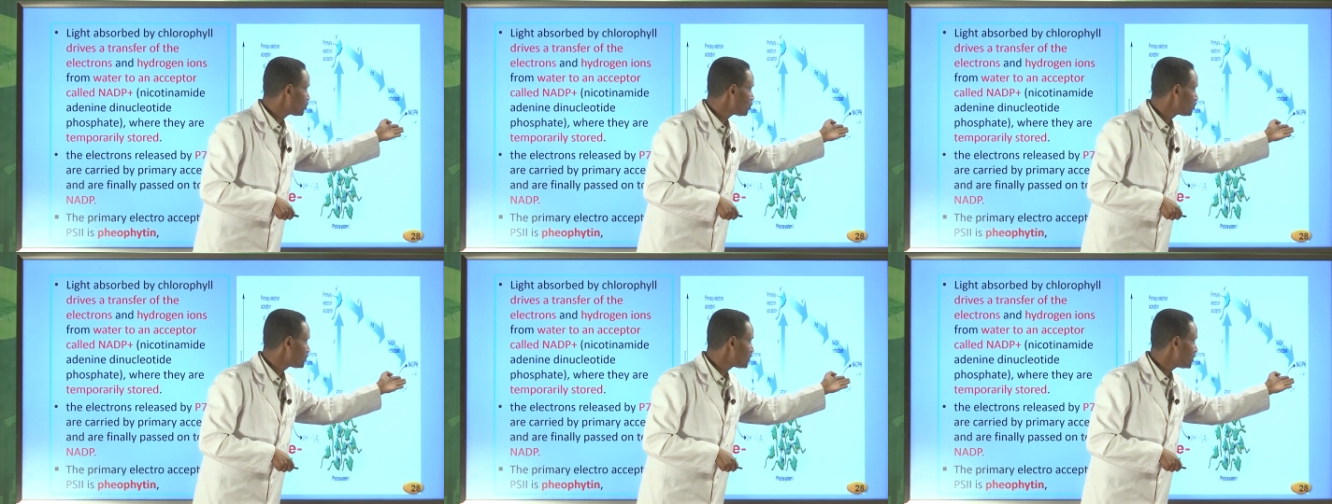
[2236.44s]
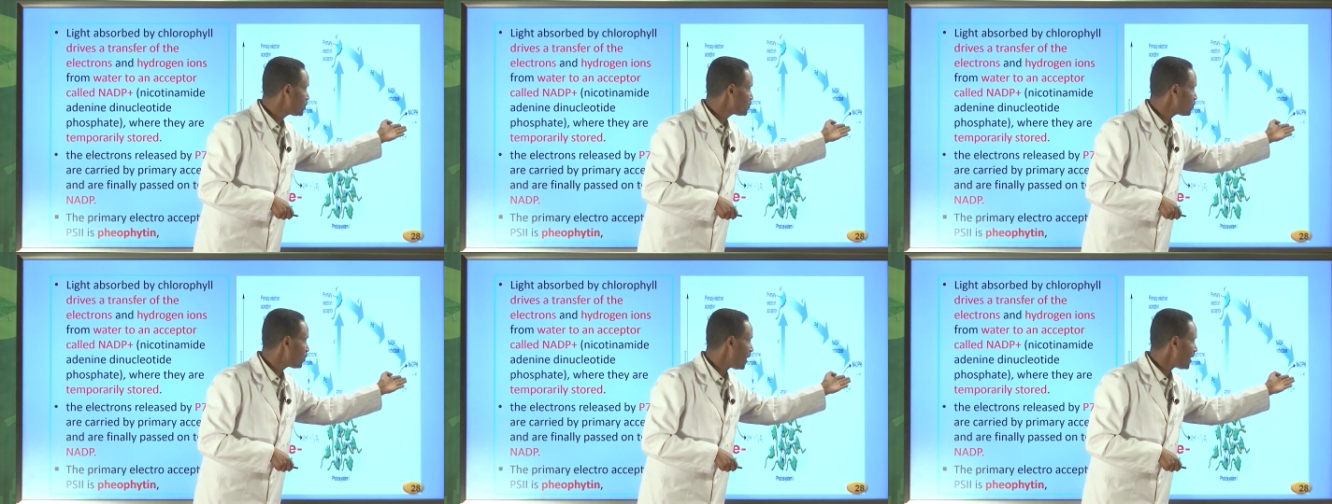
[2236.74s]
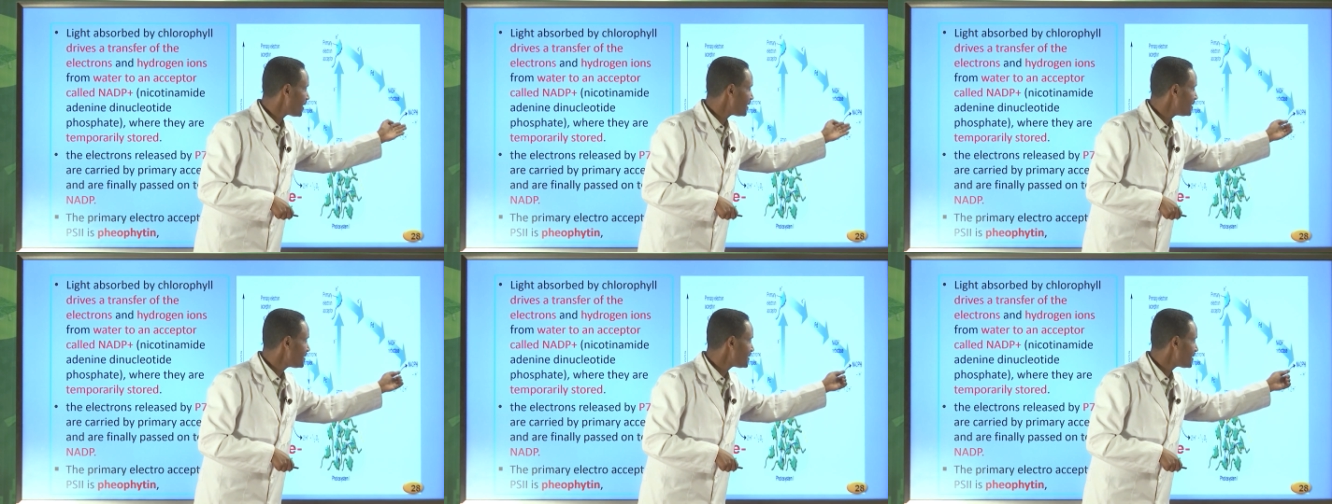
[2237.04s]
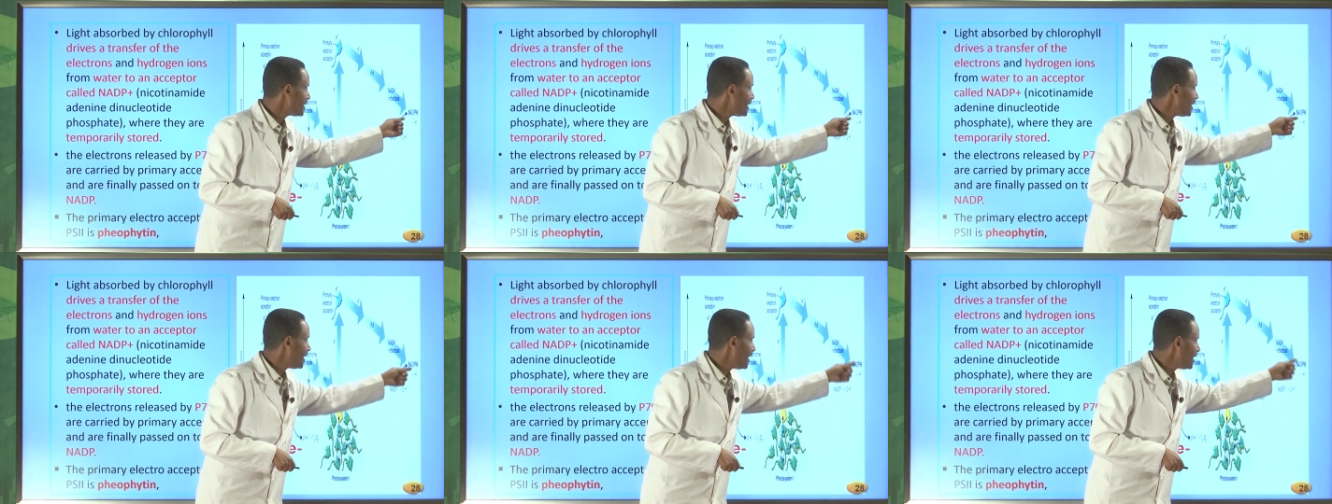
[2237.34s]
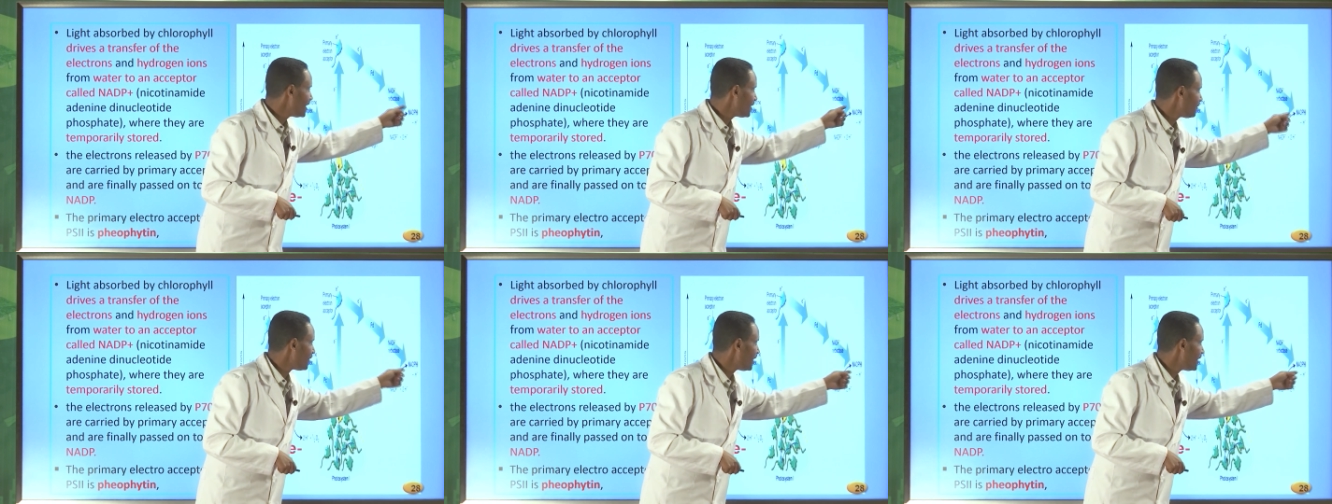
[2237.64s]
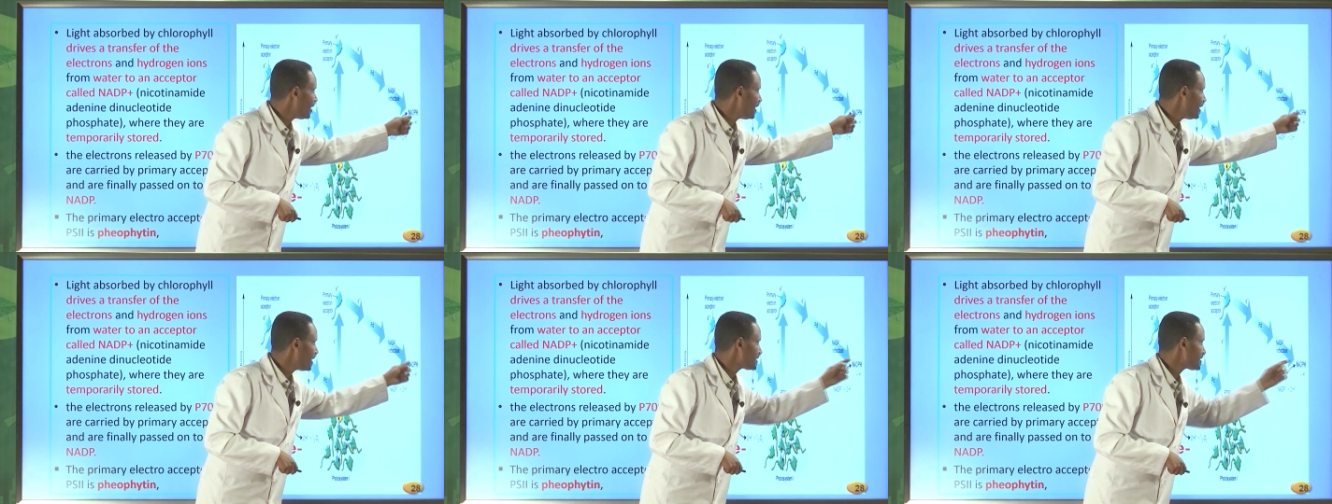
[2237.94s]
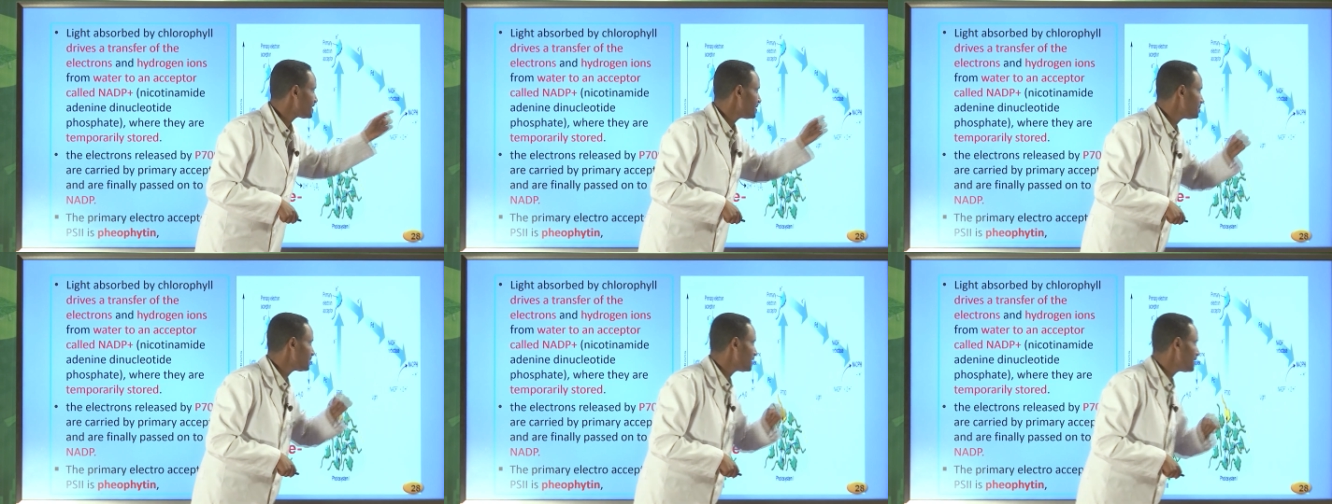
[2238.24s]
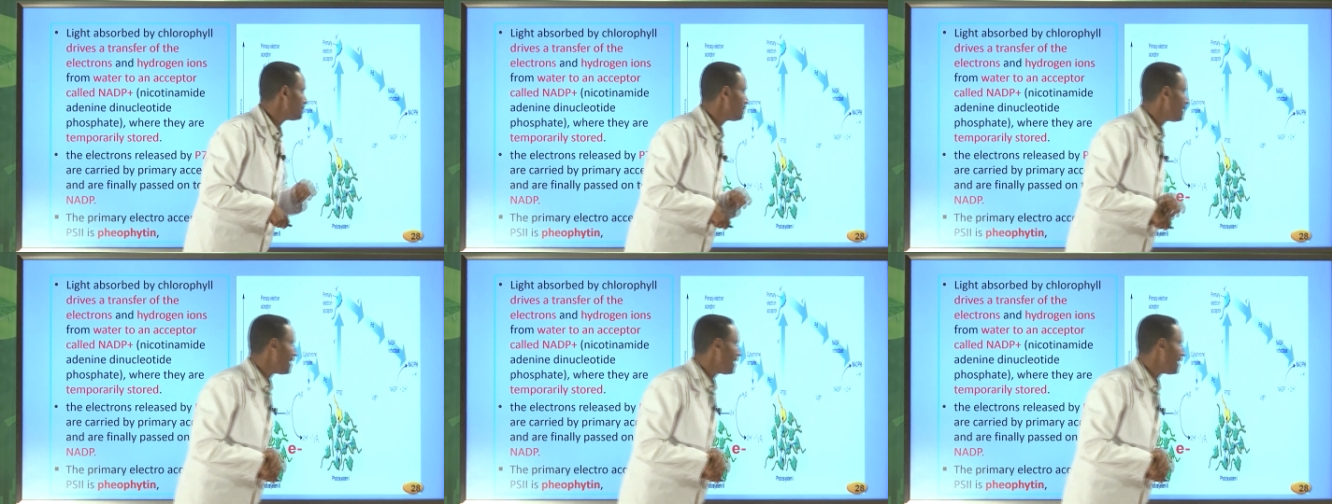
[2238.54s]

to this Wardis and finally accepted